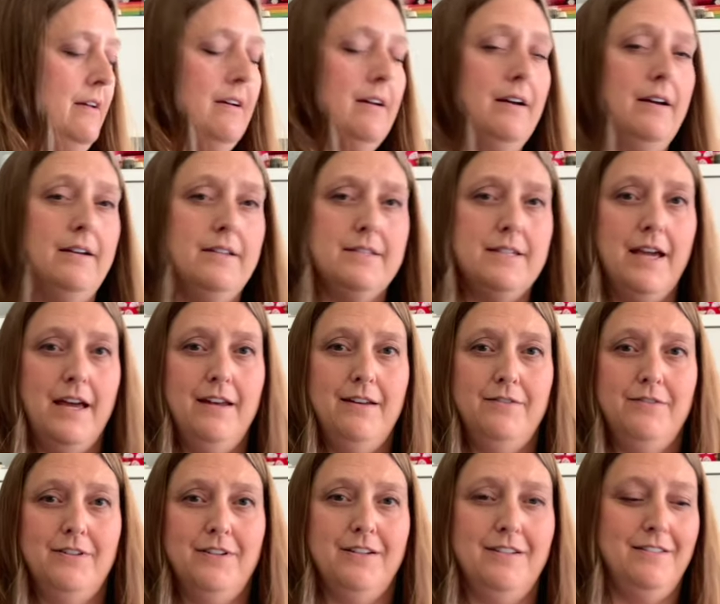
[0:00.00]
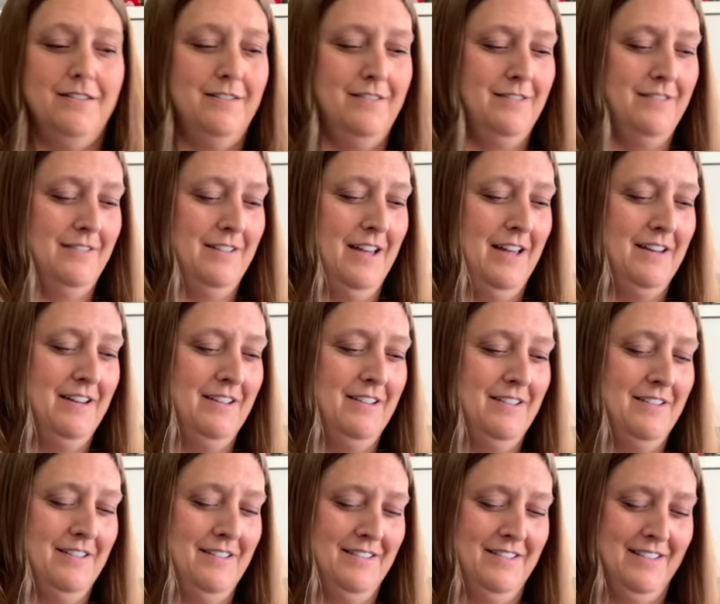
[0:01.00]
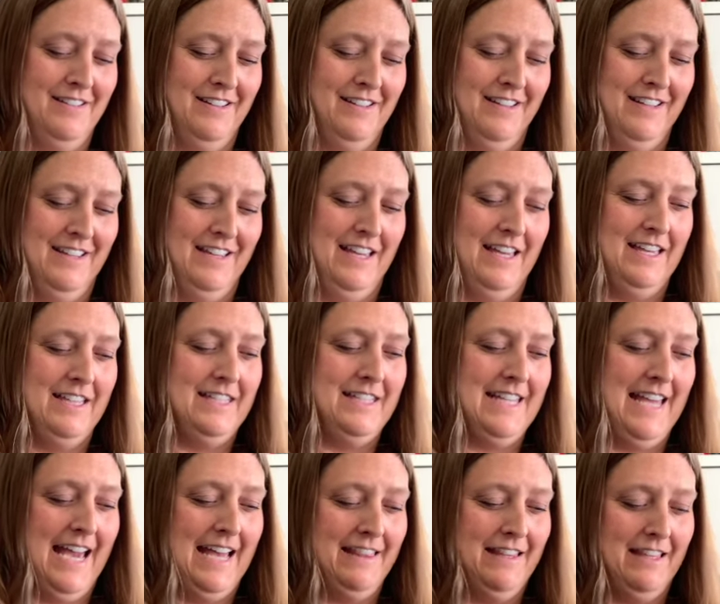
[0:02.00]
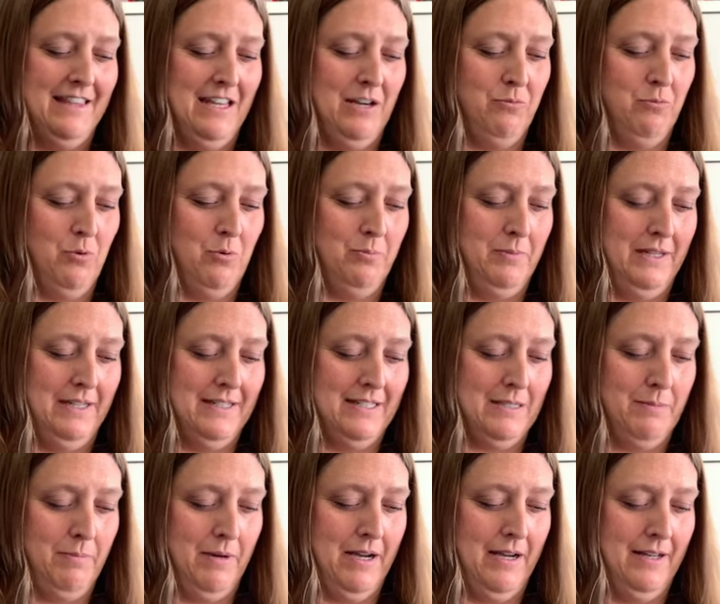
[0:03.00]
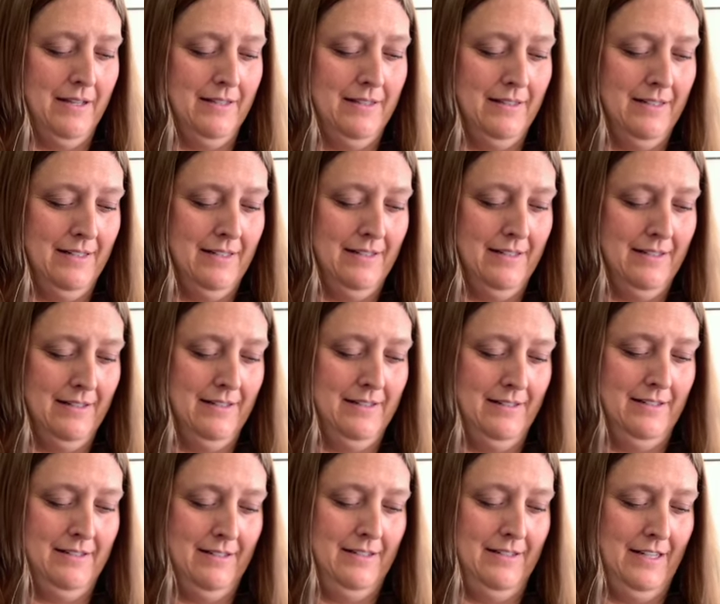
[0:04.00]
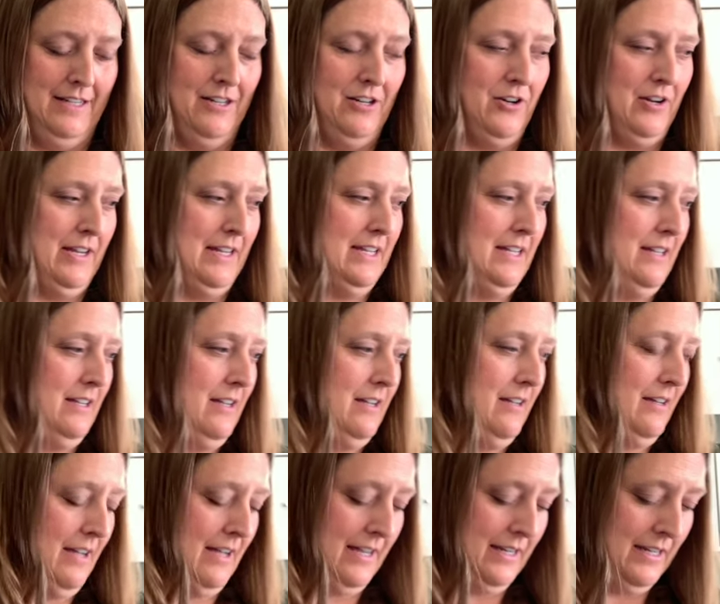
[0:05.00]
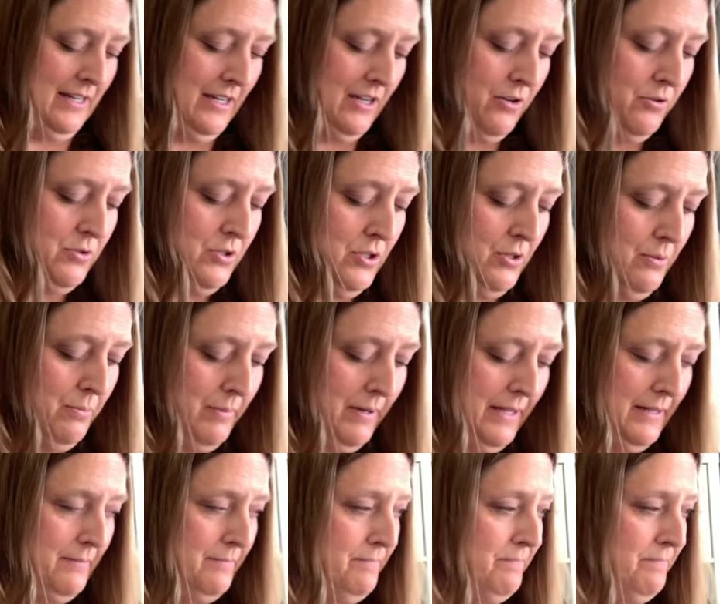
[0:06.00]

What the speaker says: And it's kind of sad that that won't be a spot that, you know, I can go to, but